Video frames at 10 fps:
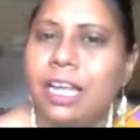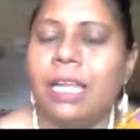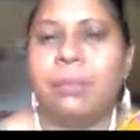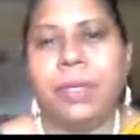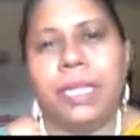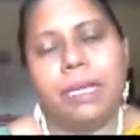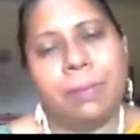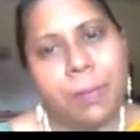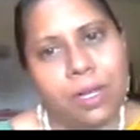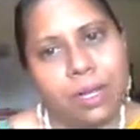and be a
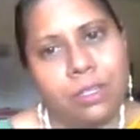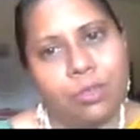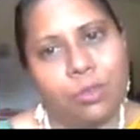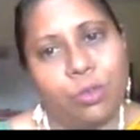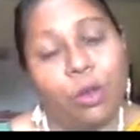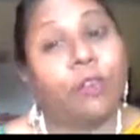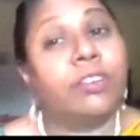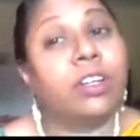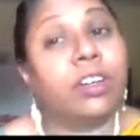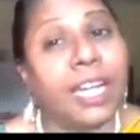part of
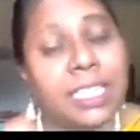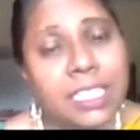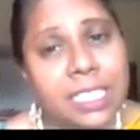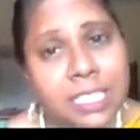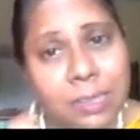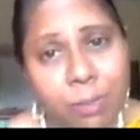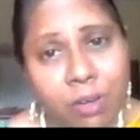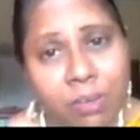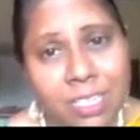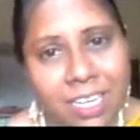the great Indian
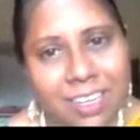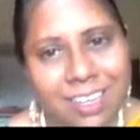democracy.